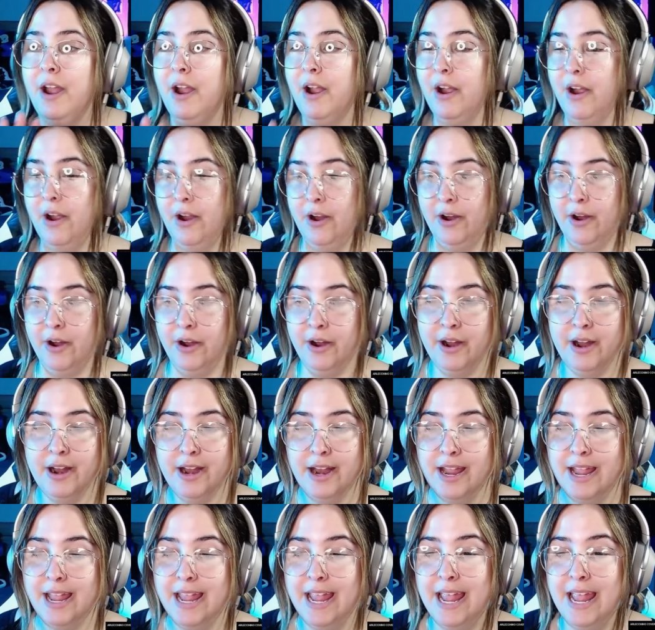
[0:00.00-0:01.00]
Her
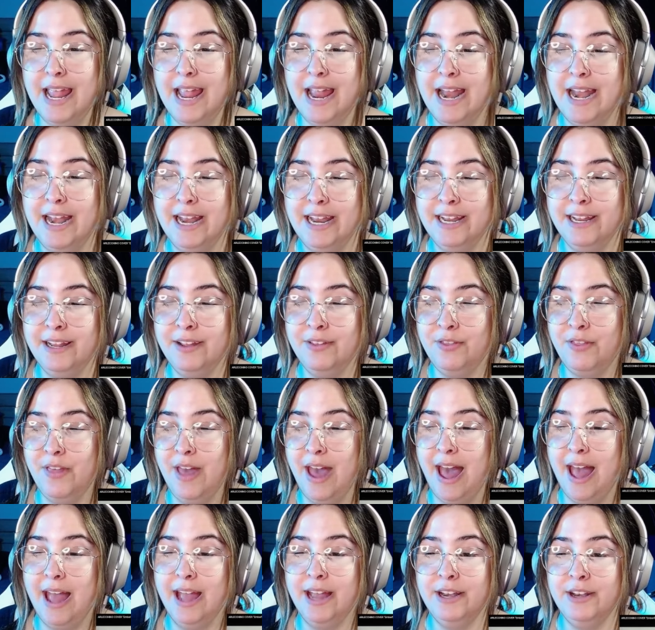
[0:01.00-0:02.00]
hitting
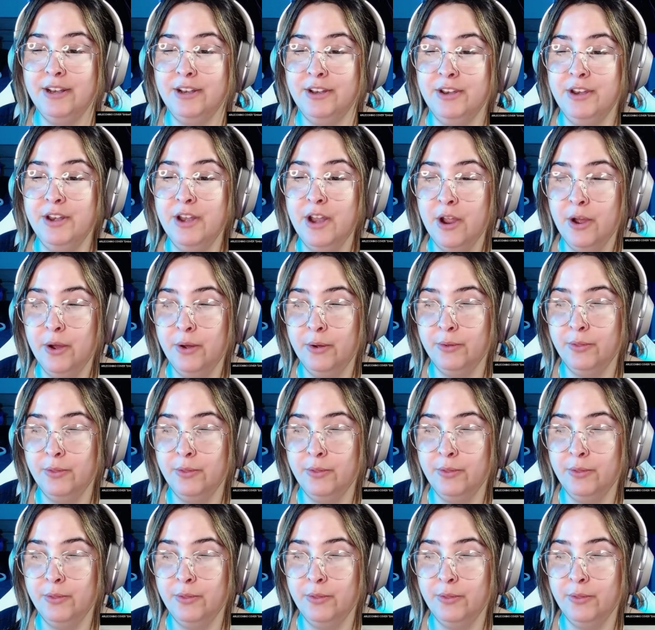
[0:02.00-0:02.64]
that note